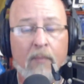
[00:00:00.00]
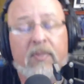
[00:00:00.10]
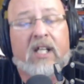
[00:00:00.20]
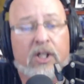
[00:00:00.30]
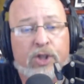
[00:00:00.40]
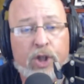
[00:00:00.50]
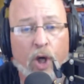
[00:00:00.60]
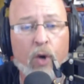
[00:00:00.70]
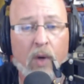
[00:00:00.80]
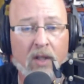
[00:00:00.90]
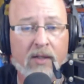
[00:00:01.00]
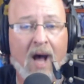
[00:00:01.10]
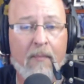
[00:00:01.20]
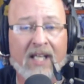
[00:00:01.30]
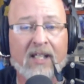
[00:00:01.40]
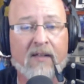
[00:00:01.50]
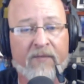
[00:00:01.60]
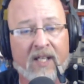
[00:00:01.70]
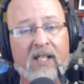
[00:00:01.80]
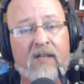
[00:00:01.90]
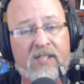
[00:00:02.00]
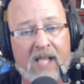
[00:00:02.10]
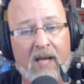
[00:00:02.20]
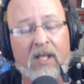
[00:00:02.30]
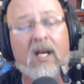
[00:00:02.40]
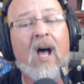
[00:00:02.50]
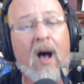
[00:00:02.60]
because you will not make a definitive statement